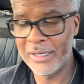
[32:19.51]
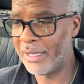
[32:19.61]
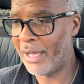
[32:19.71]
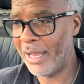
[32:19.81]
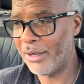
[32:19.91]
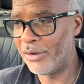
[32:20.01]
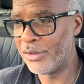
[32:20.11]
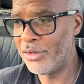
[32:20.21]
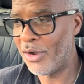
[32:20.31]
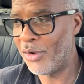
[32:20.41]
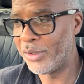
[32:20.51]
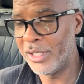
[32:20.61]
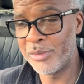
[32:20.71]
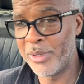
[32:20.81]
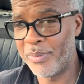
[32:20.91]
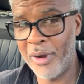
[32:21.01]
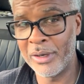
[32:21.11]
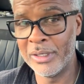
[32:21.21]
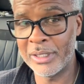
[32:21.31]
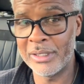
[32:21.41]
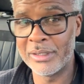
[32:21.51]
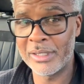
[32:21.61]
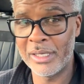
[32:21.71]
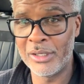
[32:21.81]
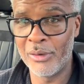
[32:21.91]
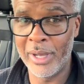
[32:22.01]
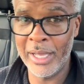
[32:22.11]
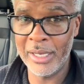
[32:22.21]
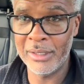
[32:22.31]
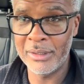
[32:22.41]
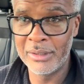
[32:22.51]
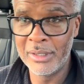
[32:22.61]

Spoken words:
Now, I don't, these people aren't looking to take no L.